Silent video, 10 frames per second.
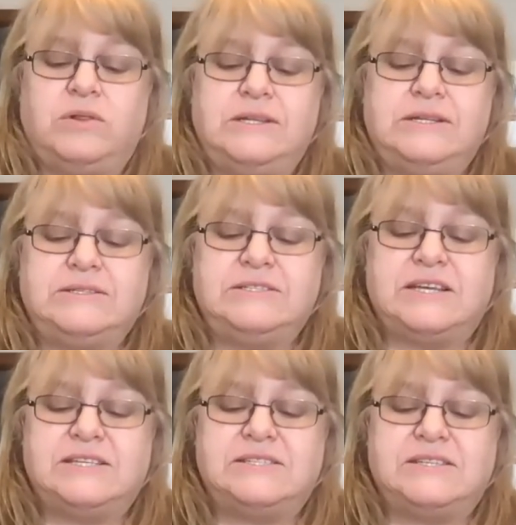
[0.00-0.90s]
little
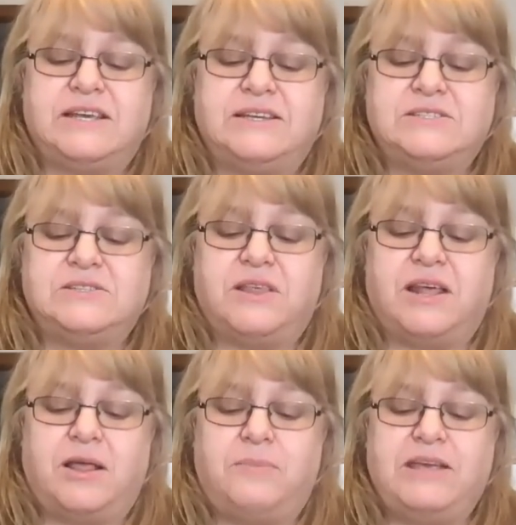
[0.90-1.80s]
dusting so
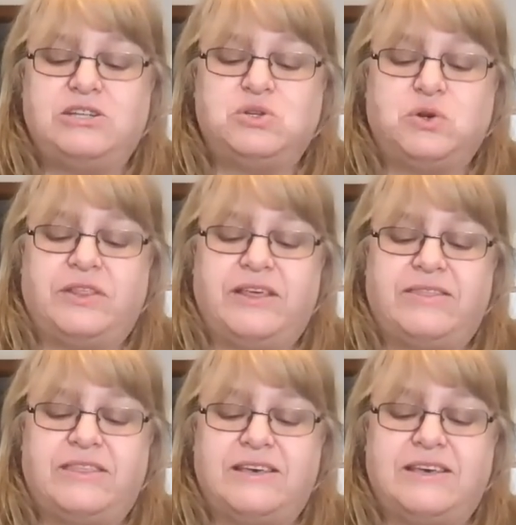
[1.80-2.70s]
that I'll make sure
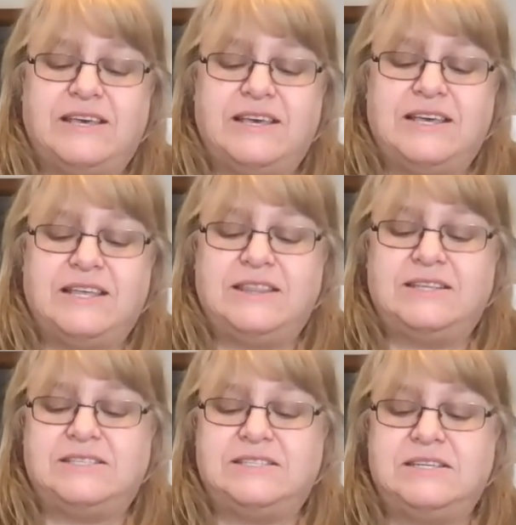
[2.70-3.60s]
that the
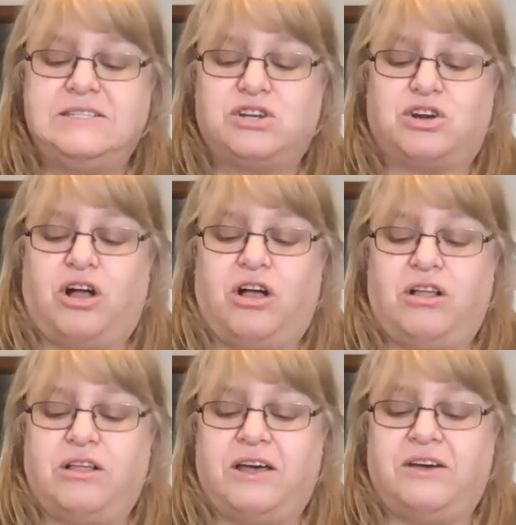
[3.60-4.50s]
seeds are
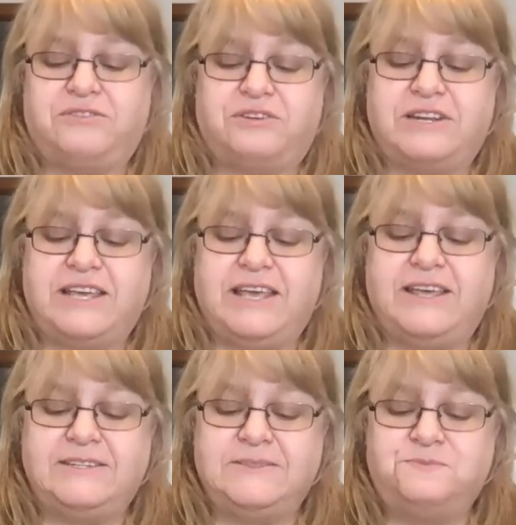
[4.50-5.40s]
all covered in